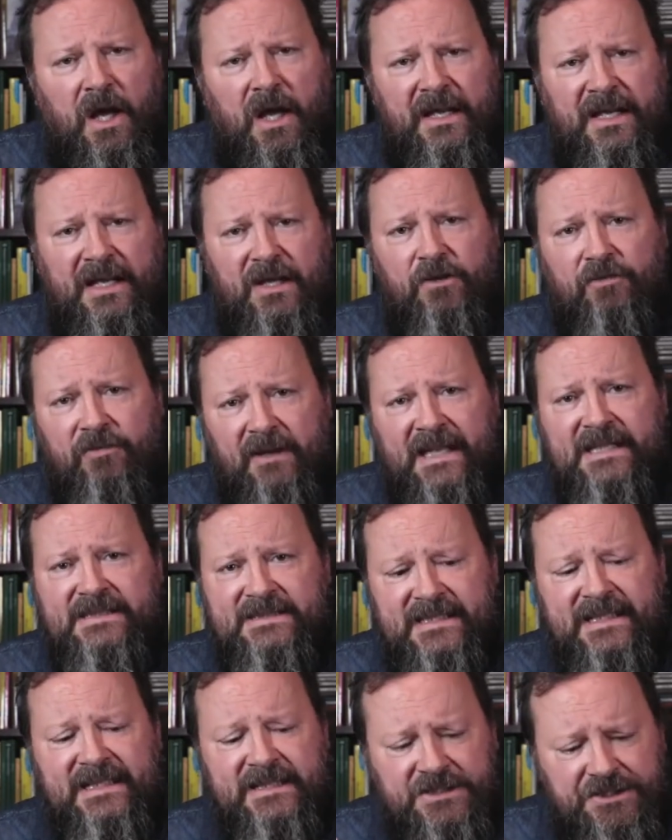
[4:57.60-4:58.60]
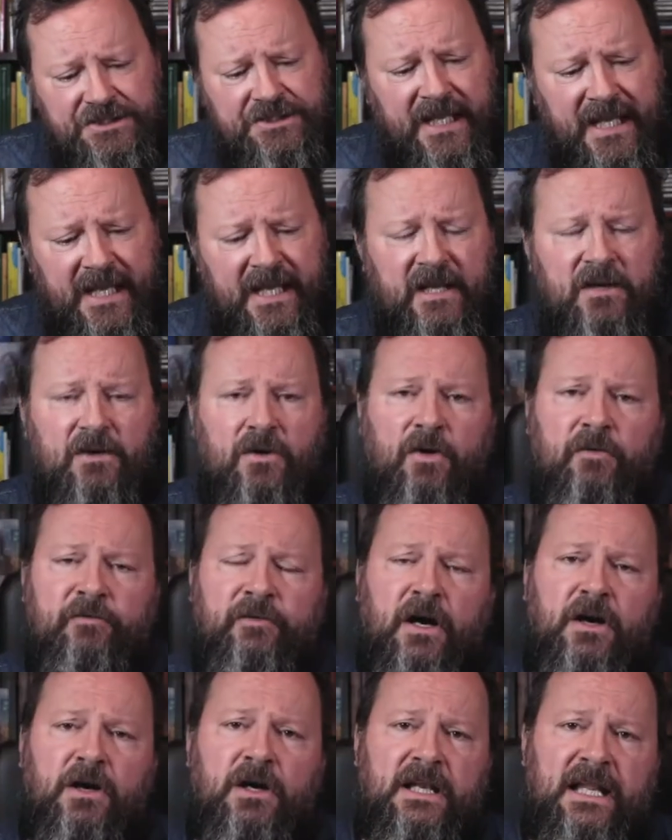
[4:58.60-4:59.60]
an increasing share of
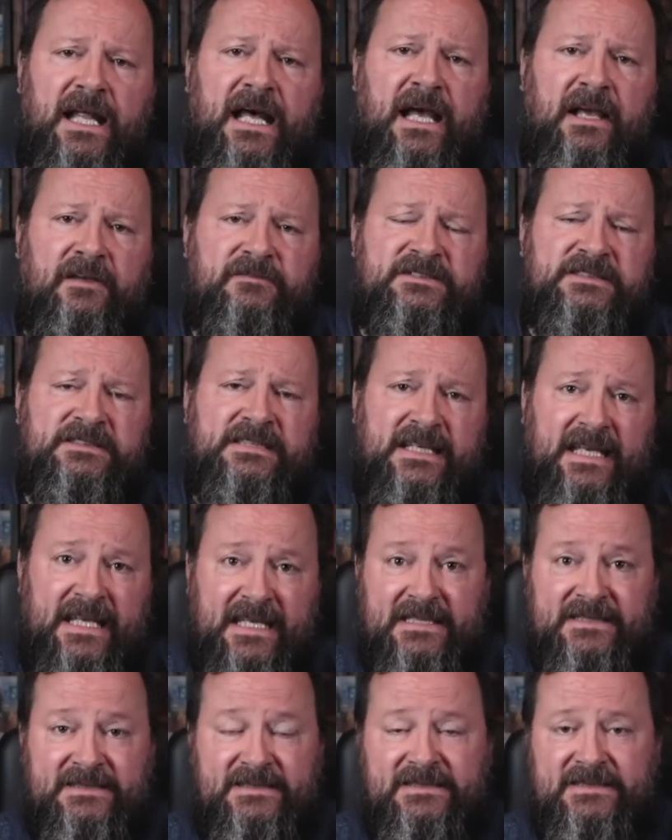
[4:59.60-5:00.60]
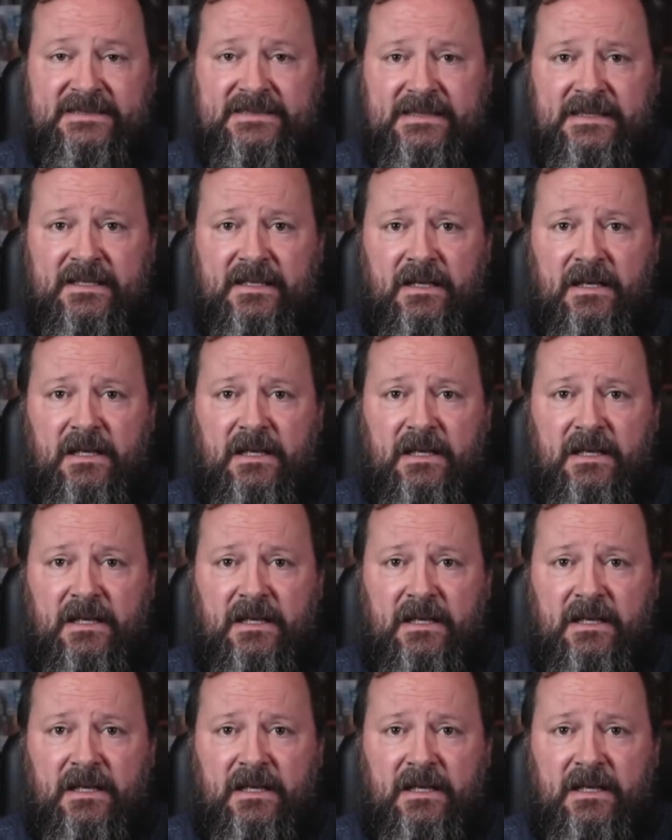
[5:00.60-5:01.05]
our lives is